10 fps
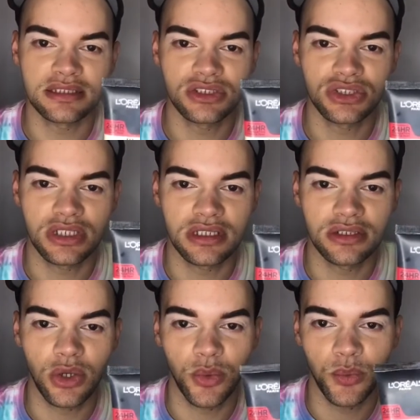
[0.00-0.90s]
the shade
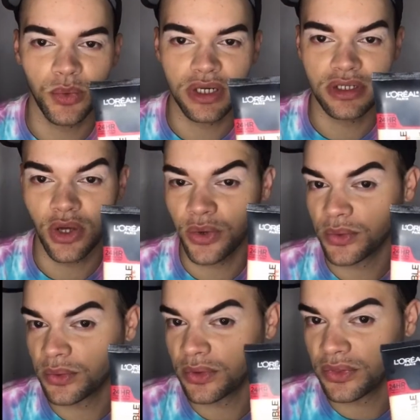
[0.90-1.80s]

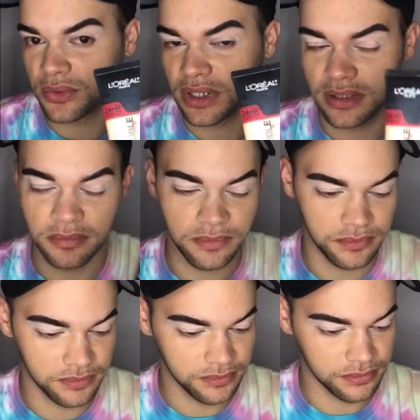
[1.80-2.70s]
103,
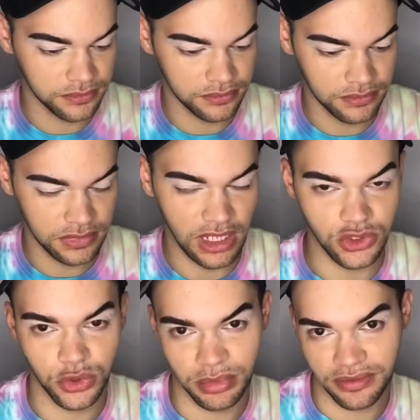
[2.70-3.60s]

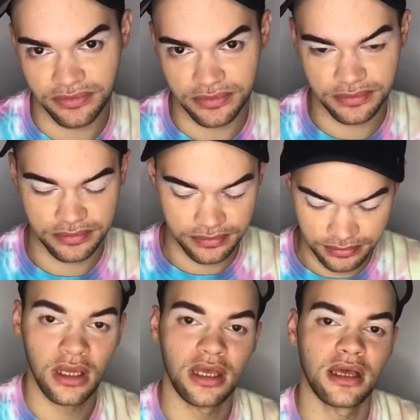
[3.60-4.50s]
Natural Buff.
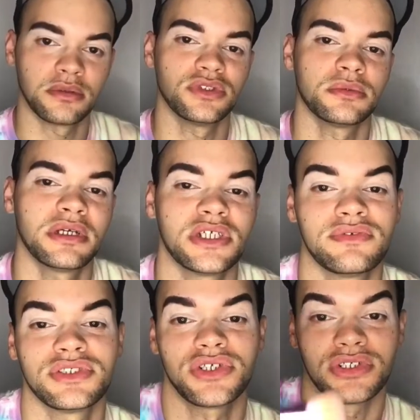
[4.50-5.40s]
Using my Jeffree
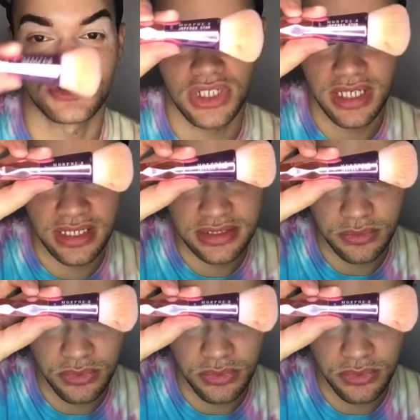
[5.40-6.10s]
Star JS1,